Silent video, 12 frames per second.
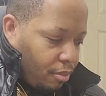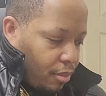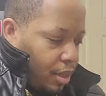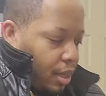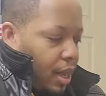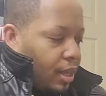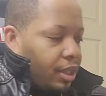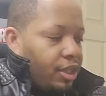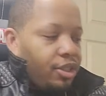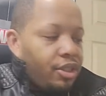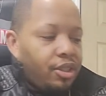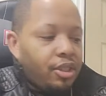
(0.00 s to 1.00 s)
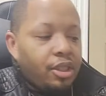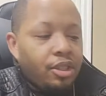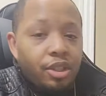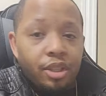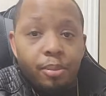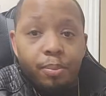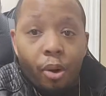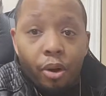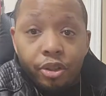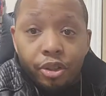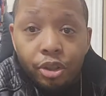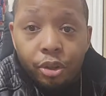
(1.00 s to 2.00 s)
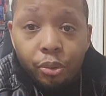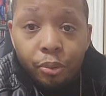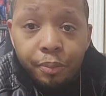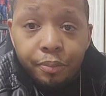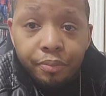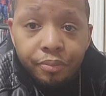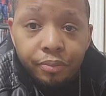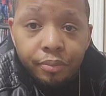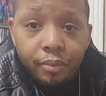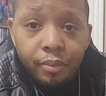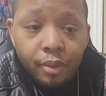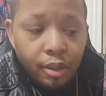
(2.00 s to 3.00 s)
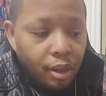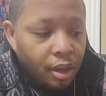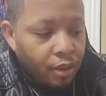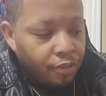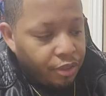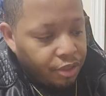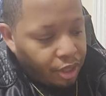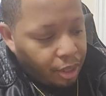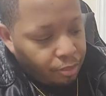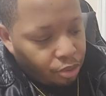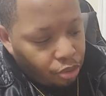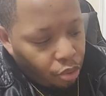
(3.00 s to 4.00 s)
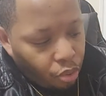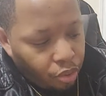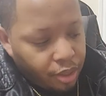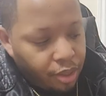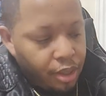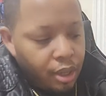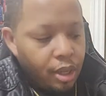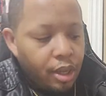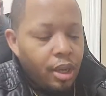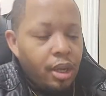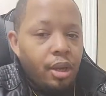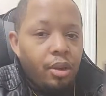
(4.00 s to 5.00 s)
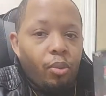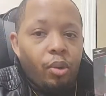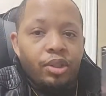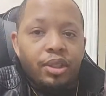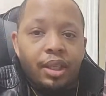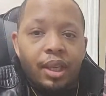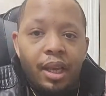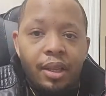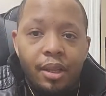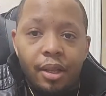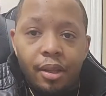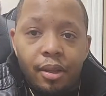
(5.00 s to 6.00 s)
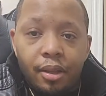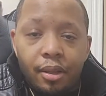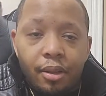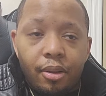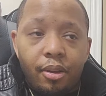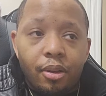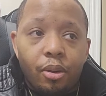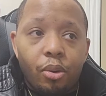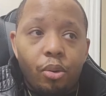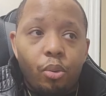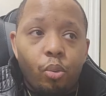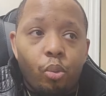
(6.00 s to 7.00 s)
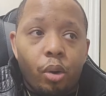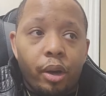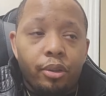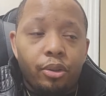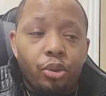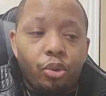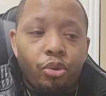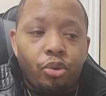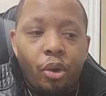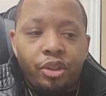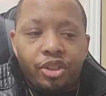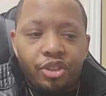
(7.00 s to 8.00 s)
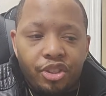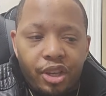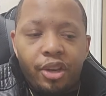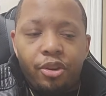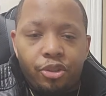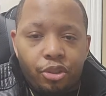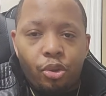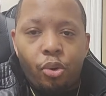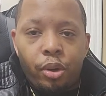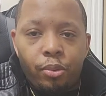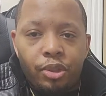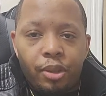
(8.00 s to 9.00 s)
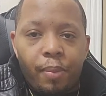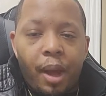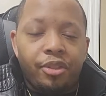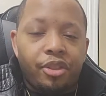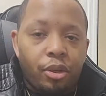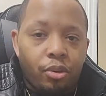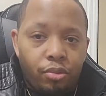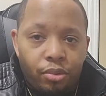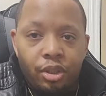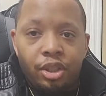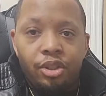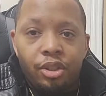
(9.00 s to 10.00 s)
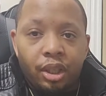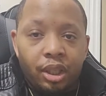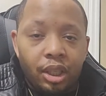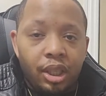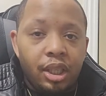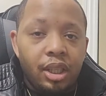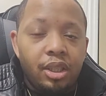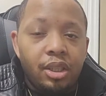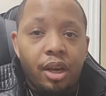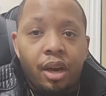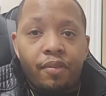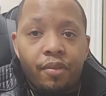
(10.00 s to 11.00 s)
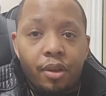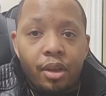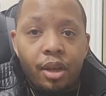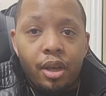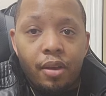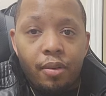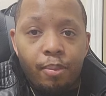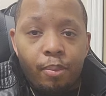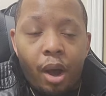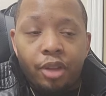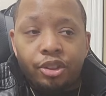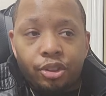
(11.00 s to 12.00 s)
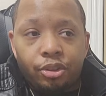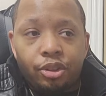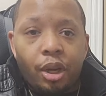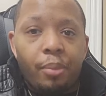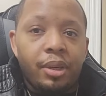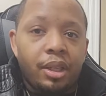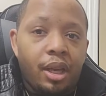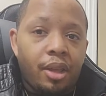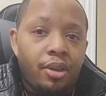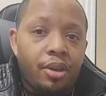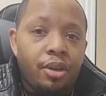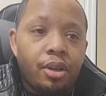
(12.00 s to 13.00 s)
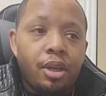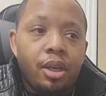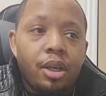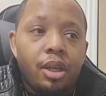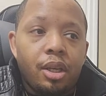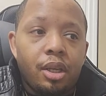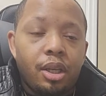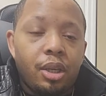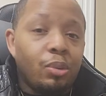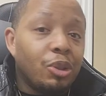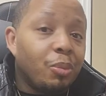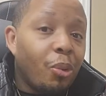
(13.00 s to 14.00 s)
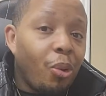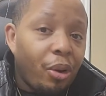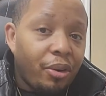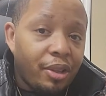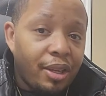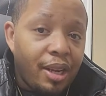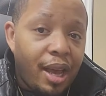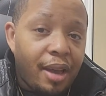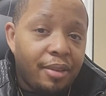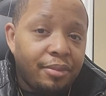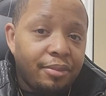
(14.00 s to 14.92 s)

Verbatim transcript: And that leads us into part two of the same story. Once again, what you thought the centered story was about the, the, the league of monsters coming together, it was more than that.